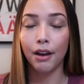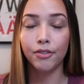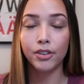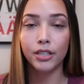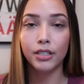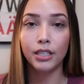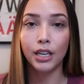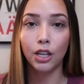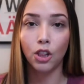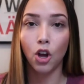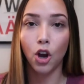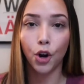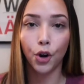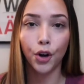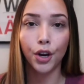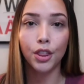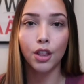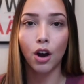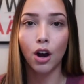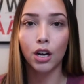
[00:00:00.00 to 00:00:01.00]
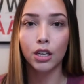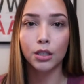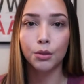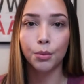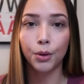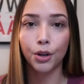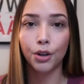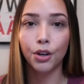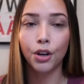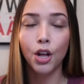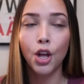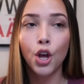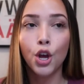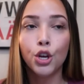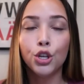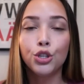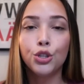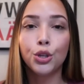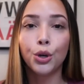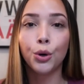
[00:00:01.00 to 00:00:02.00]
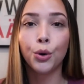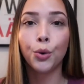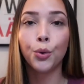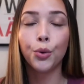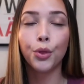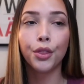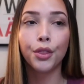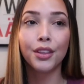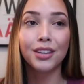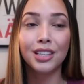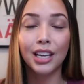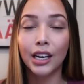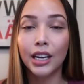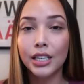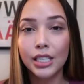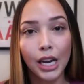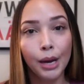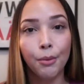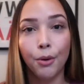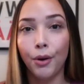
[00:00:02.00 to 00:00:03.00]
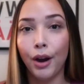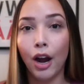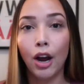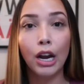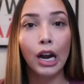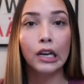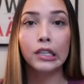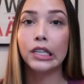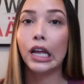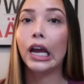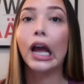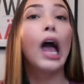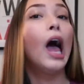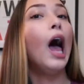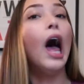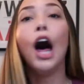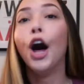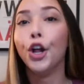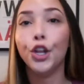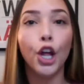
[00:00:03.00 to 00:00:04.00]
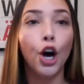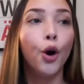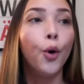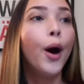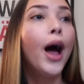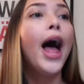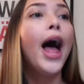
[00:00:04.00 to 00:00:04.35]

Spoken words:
have to stay longer in the hospital. So the second time around, I was like, hell no.